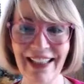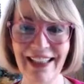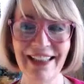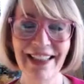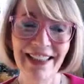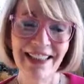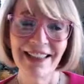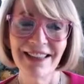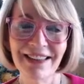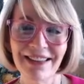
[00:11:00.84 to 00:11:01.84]

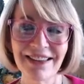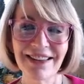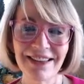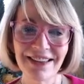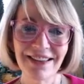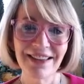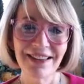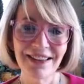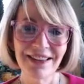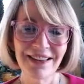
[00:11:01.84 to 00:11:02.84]

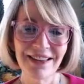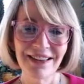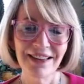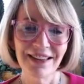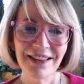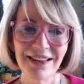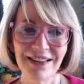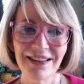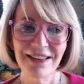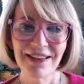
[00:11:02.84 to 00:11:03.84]

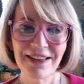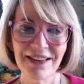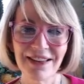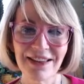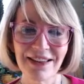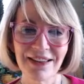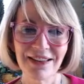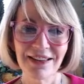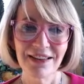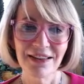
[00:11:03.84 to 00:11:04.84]

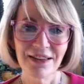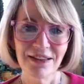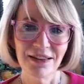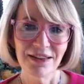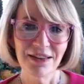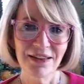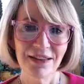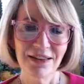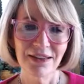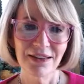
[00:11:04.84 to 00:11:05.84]

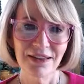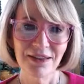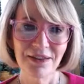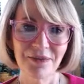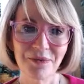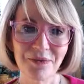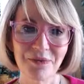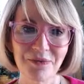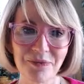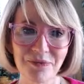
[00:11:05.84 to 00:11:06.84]

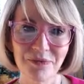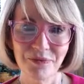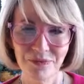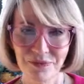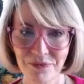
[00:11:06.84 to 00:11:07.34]
This person isn't speaking.